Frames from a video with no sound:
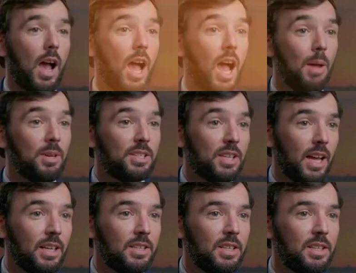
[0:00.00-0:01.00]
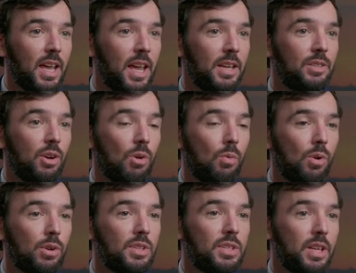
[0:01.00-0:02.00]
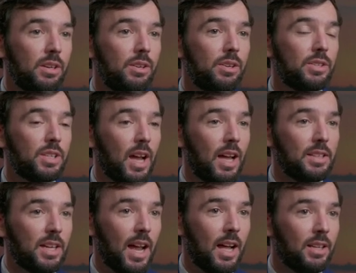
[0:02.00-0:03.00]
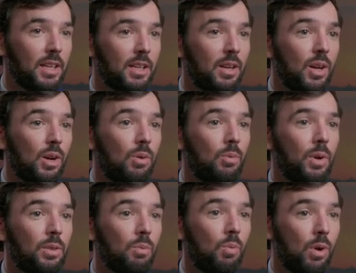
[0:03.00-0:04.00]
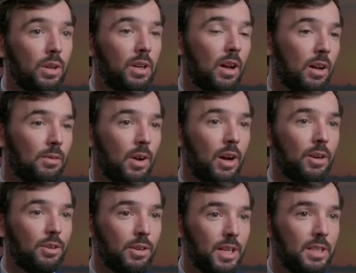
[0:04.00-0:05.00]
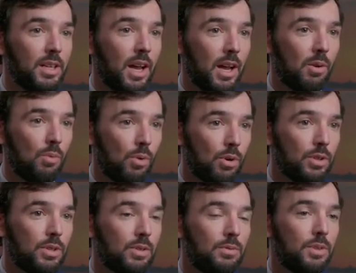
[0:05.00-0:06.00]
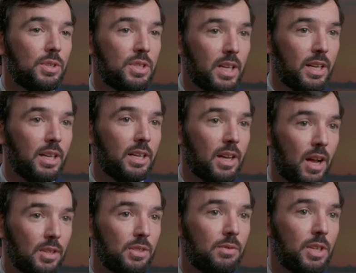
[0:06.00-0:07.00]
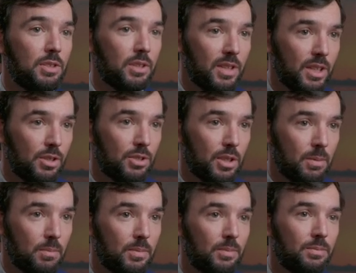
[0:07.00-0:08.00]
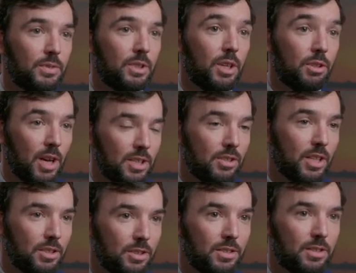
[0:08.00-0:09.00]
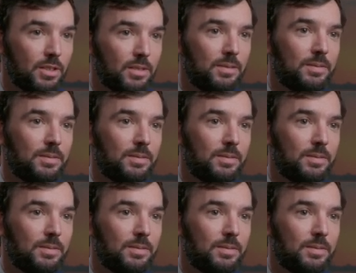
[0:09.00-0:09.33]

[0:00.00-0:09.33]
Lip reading: I'm excited today to award Senator Scott Talley with one of our Green Tie Awards for Senate Conservation Leadership. Congratulations.